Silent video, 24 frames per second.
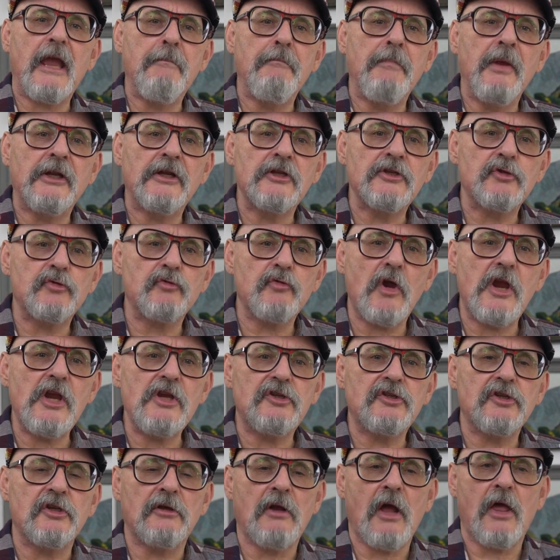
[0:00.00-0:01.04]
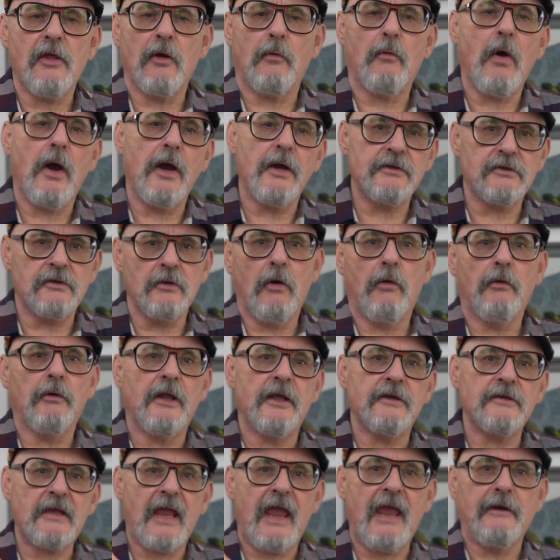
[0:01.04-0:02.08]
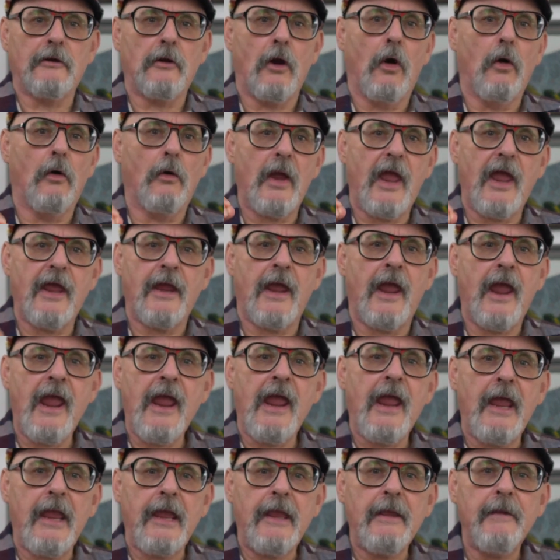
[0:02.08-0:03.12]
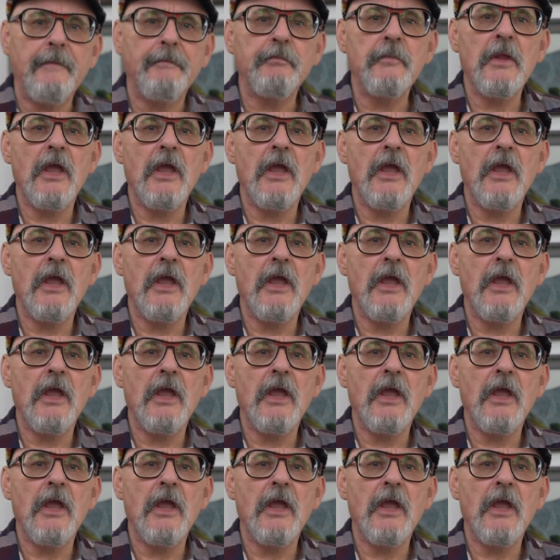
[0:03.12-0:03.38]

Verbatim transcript: Administration, otherwise known as N O A A,